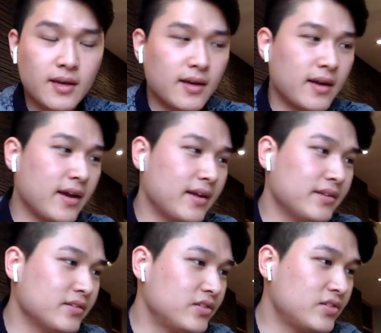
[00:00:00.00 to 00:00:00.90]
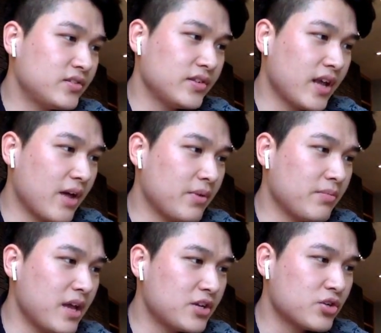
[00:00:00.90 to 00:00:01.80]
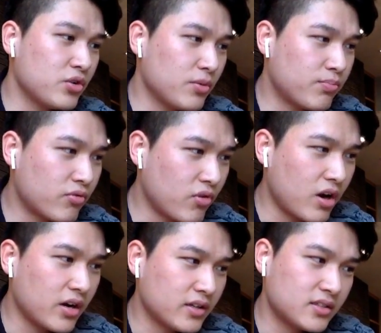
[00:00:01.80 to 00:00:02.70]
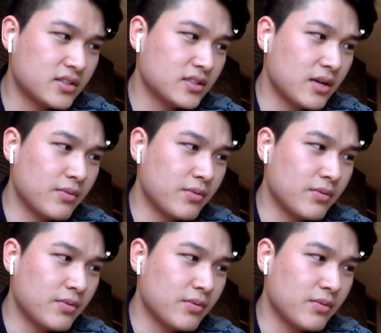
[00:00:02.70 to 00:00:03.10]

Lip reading: And yeah, I mean, make sure your pictures